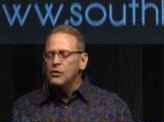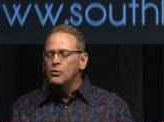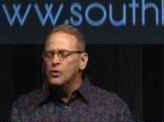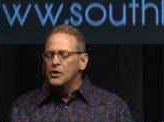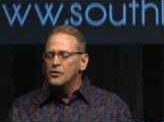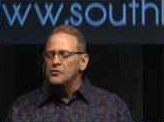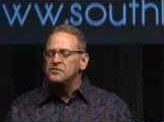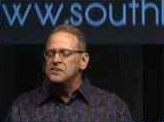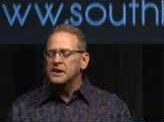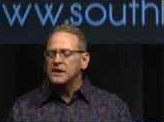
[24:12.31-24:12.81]

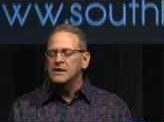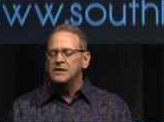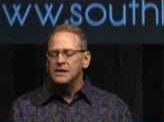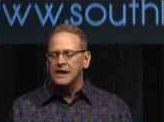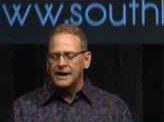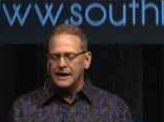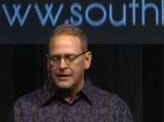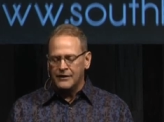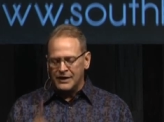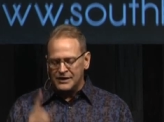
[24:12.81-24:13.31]
will
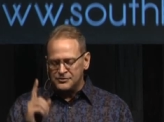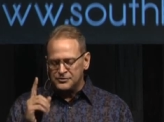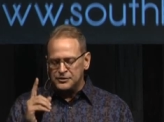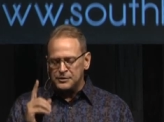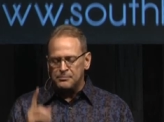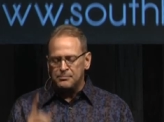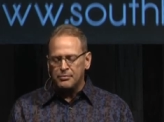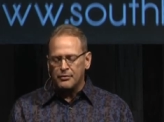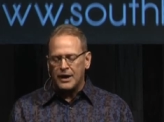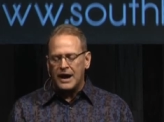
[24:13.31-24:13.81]
declare as the
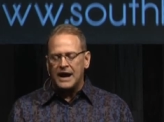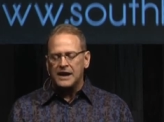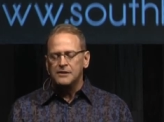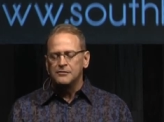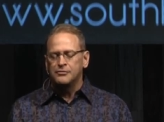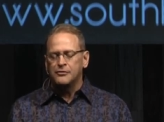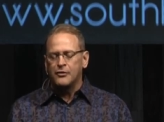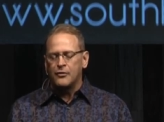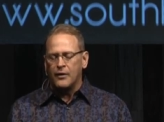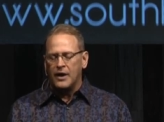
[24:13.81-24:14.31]
bride
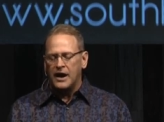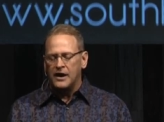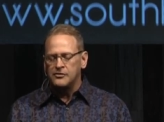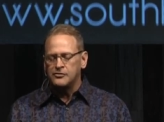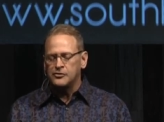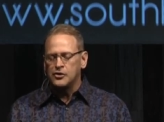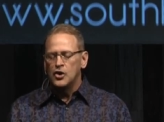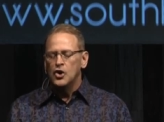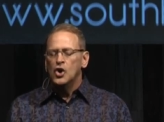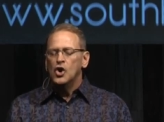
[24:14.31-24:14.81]
of Christ